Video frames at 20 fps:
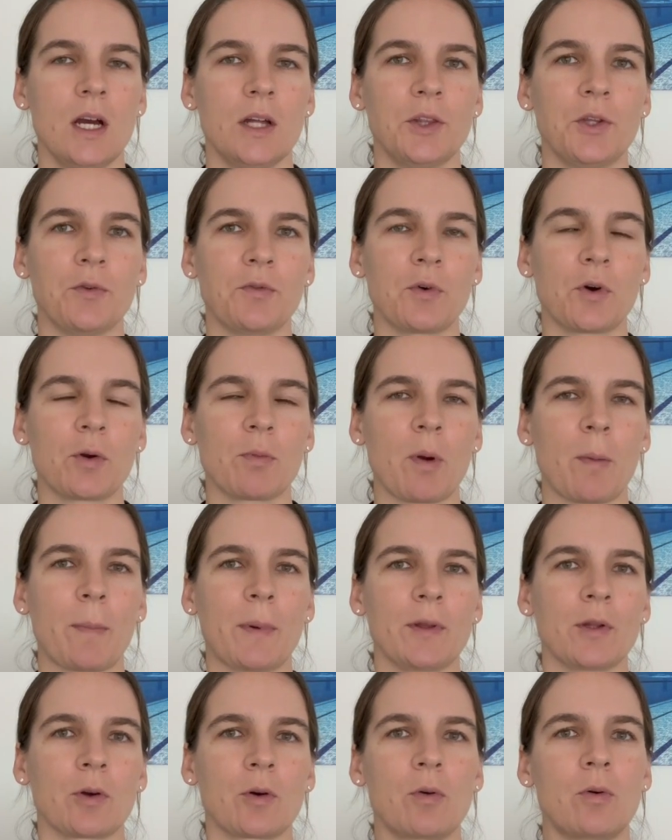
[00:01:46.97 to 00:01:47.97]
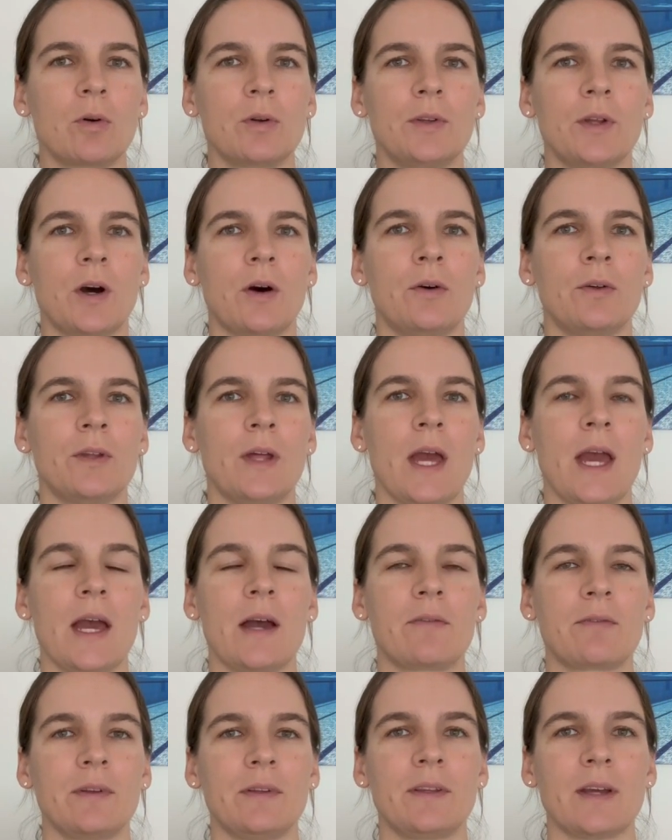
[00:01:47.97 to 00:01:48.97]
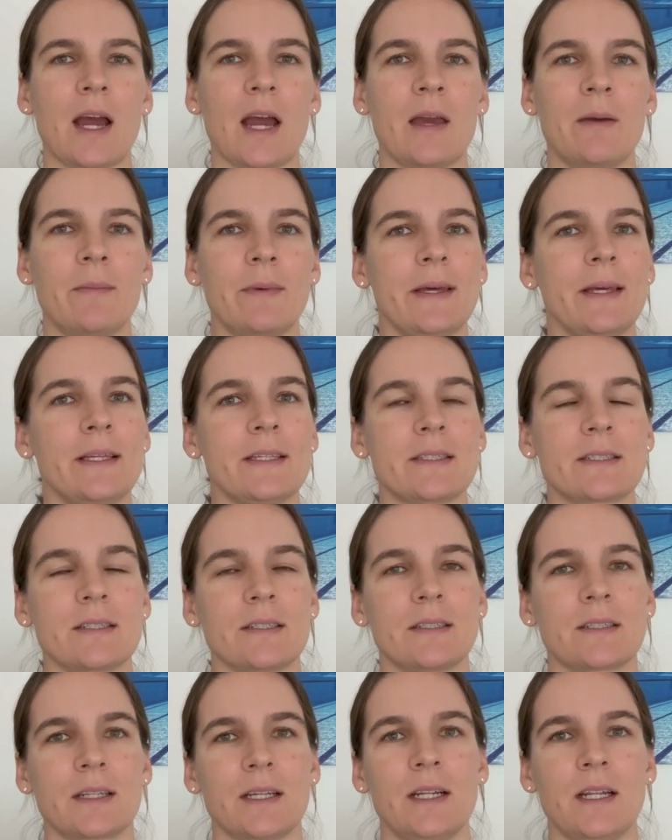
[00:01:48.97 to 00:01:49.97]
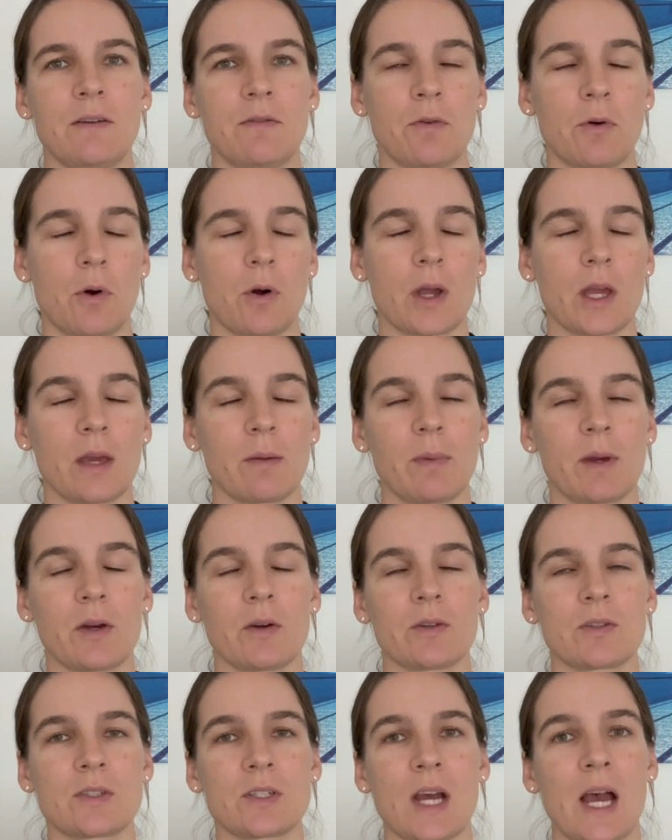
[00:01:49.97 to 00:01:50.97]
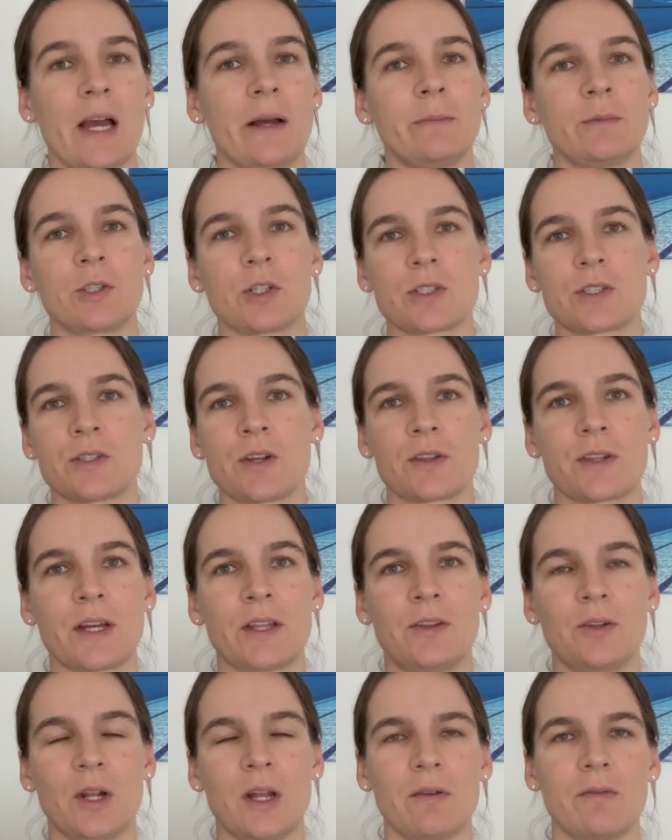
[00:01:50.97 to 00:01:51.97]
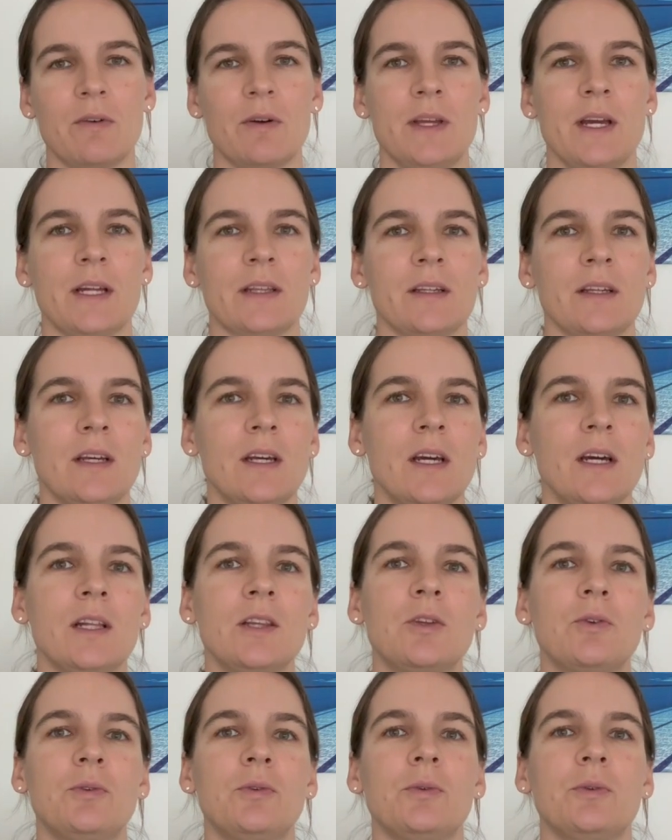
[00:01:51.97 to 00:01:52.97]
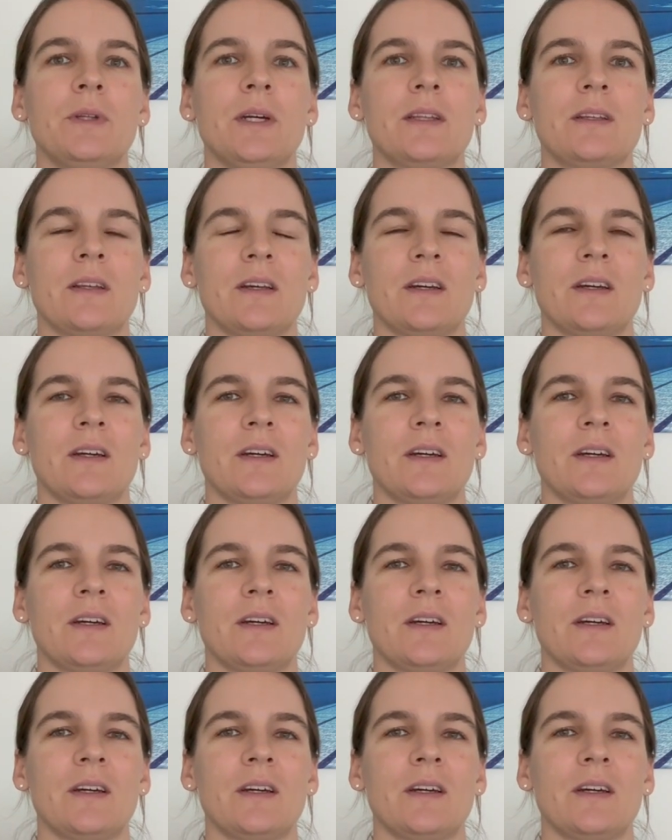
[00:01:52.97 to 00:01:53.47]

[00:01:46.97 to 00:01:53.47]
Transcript: The warm up and the cool down every time is really walking because I'm just not at the level yet to do that